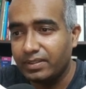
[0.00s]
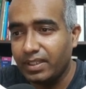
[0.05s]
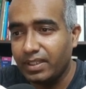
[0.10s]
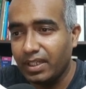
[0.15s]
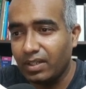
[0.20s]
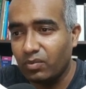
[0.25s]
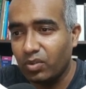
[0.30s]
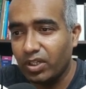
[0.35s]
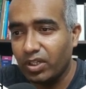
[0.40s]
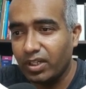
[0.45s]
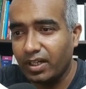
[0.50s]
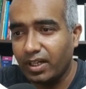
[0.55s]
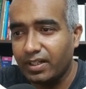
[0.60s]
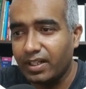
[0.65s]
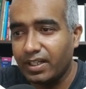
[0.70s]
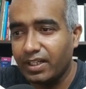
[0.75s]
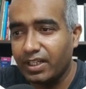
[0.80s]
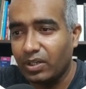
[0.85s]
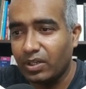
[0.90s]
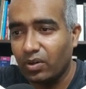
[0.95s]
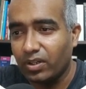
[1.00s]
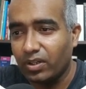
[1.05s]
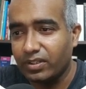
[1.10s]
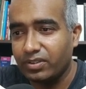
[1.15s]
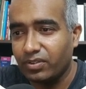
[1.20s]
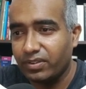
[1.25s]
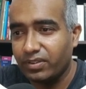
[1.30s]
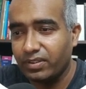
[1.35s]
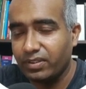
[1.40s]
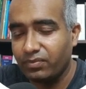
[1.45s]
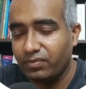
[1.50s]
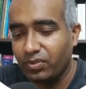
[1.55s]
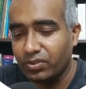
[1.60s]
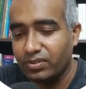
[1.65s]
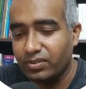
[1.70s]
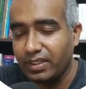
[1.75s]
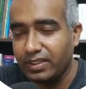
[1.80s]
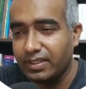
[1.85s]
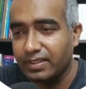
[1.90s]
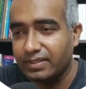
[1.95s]
there were 100 records.
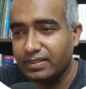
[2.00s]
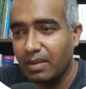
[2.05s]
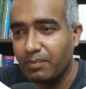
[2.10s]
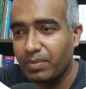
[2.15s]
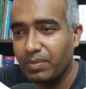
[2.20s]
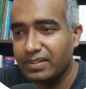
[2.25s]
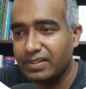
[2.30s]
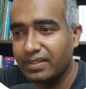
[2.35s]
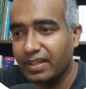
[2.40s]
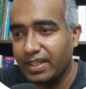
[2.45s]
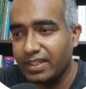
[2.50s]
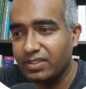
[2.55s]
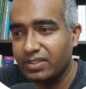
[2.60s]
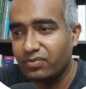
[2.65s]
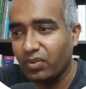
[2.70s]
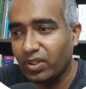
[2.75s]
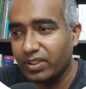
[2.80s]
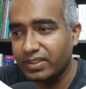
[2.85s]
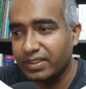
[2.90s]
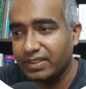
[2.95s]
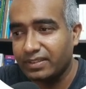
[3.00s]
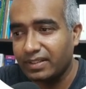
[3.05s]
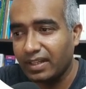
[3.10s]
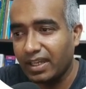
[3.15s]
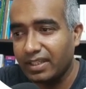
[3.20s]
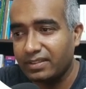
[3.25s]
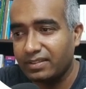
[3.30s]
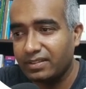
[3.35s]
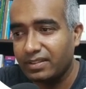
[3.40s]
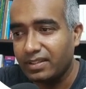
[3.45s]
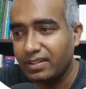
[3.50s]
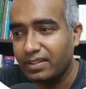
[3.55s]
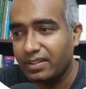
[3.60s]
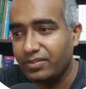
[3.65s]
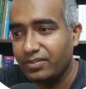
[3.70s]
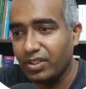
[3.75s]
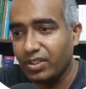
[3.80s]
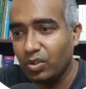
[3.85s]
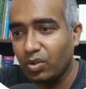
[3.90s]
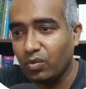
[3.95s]
If you see the sample size for this class
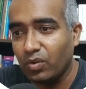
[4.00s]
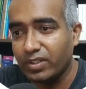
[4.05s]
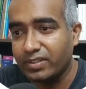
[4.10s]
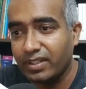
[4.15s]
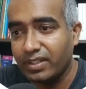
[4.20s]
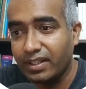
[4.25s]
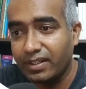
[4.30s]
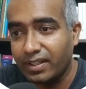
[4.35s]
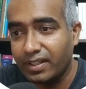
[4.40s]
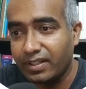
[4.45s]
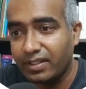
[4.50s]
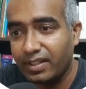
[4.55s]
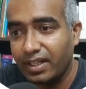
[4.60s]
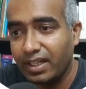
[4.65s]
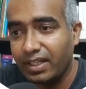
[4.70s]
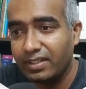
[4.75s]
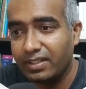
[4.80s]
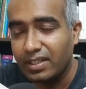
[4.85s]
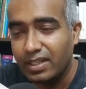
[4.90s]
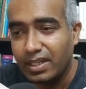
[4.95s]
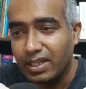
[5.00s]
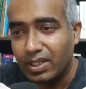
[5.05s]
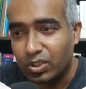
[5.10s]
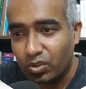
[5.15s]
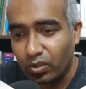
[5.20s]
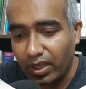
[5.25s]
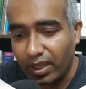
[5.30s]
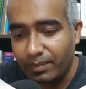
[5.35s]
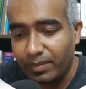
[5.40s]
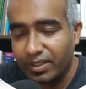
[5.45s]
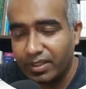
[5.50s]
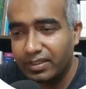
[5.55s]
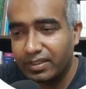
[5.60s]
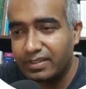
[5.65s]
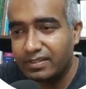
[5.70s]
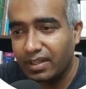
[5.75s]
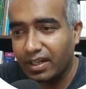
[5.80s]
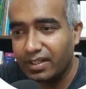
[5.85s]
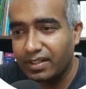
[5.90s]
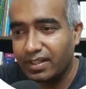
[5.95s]
0 was 100, right? So
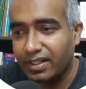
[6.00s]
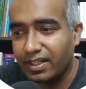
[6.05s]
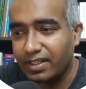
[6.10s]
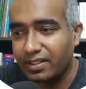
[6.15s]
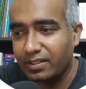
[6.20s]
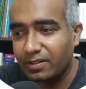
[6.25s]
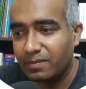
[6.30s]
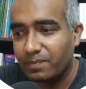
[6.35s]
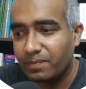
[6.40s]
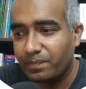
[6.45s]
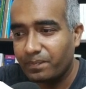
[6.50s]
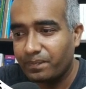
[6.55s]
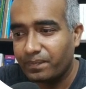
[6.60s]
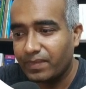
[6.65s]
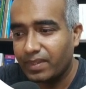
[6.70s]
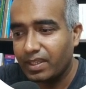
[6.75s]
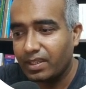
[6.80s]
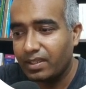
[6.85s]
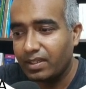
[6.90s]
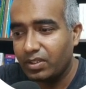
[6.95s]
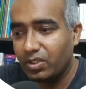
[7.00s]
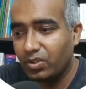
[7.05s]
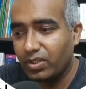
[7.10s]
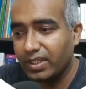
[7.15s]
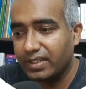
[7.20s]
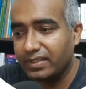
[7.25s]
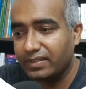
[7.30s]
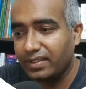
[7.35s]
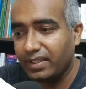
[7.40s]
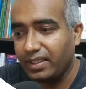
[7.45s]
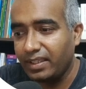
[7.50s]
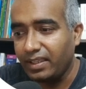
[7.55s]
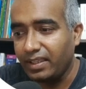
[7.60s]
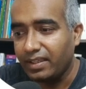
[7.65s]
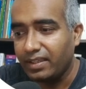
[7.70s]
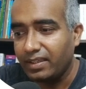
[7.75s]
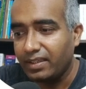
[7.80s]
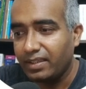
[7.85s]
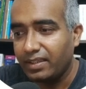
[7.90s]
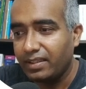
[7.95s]
among these 100, you can
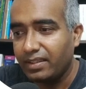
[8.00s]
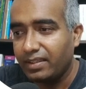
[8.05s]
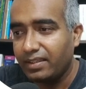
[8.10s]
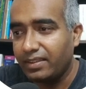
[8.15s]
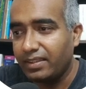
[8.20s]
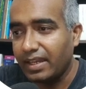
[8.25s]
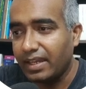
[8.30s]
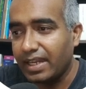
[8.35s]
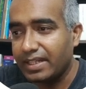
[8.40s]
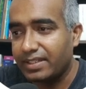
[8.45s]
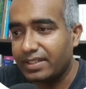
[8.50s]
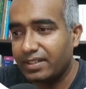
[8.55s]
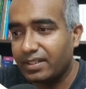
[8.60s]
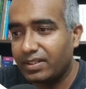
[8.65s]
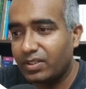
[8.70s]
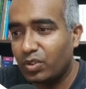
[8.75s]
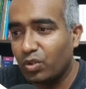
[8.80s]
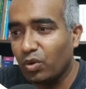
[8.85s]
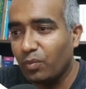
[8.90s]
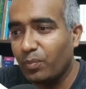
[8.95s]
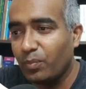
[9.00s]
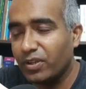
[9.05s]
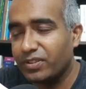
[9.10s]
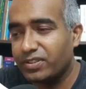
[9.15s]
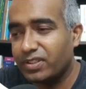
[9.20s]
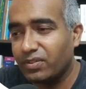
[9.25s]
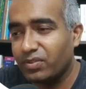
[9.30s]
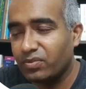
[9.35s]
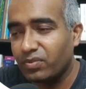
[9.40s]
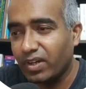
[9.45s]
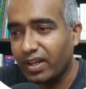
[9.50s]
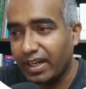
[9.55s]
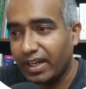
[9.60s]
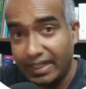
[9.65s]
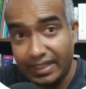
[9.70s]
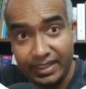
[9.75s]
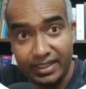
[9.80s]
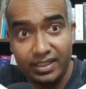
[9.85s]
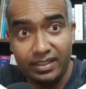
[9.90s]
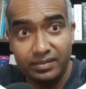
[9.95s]
see that true positives were
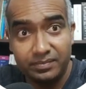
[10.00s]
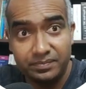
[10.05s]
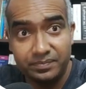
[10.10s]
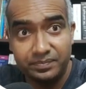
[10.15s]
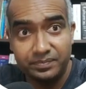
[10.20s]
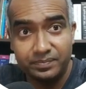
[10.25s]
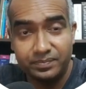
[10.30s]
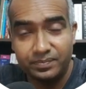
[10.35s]
90